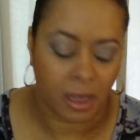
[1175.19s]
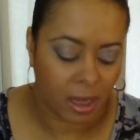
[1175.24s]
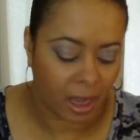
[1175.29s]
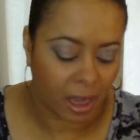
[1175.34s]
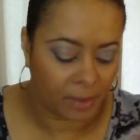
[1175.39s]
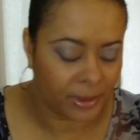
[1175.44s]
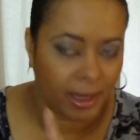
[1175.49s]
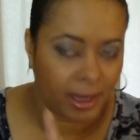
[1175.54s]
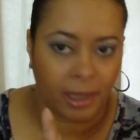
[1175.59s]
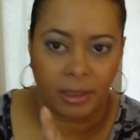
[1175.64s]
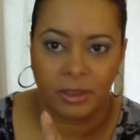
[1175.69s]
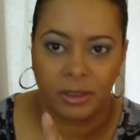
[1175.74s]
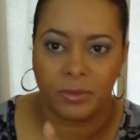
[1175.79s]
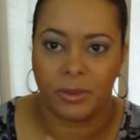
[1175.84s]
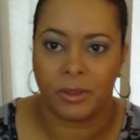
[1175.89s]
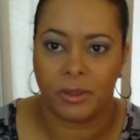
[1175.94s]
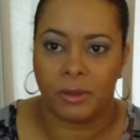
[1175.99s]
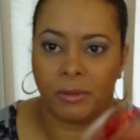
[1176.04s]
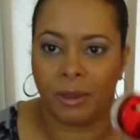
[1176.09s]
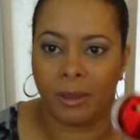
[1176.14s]
I'll be honest
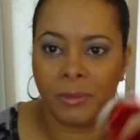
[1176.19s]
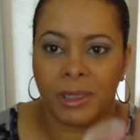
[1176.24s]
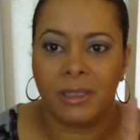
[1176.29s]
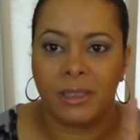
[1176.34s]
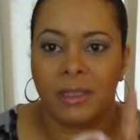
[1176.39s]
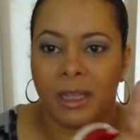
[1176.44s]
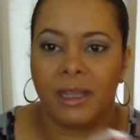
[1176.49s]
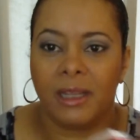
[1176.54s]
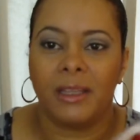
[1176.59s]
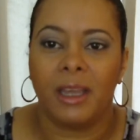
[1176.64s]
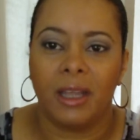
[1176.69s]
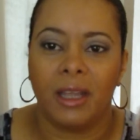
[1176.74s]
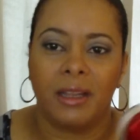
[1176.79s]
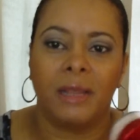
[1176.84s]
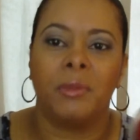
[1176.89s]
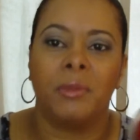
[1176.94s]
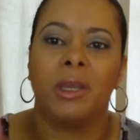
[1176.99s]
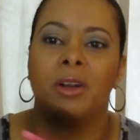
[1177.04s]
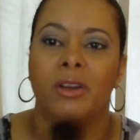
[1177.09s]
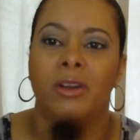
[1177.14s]
with you. Let me, let,
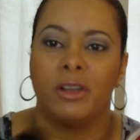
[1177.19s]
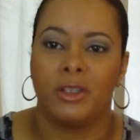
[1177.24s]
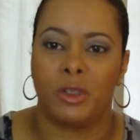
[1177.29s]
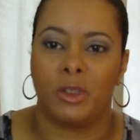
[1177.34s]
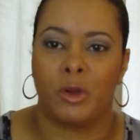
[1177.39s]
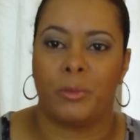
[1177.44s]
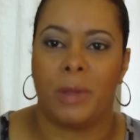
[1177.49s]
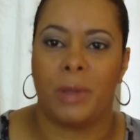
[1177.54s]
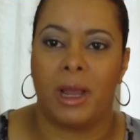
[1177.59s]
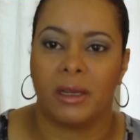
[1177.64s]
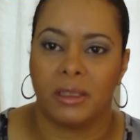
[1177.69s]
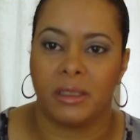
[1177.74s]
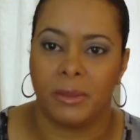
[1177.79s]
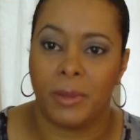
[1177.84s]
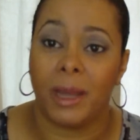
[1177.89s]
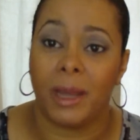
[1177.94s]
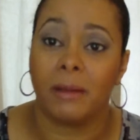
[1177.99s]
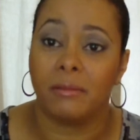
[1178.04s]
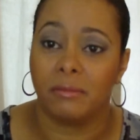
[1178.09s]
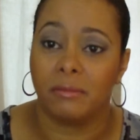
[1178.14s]
let me get on the soapbox
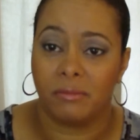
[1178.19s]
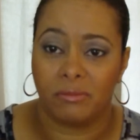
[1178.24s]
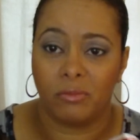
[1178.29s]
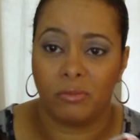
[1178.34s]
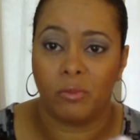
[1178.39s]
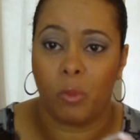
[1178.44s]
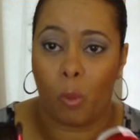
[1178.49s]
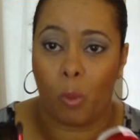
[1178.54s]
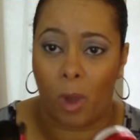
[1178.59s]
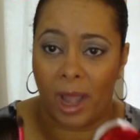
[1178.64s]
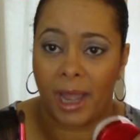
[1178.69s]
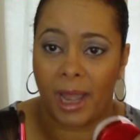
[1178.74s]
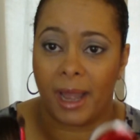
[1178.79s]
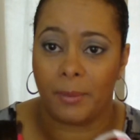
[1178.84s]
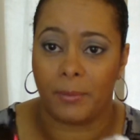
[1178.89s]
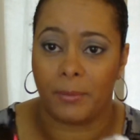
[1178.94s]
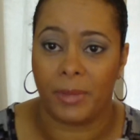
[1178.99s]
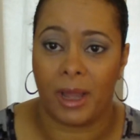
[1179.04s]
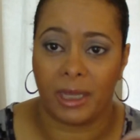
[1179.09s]
about why I,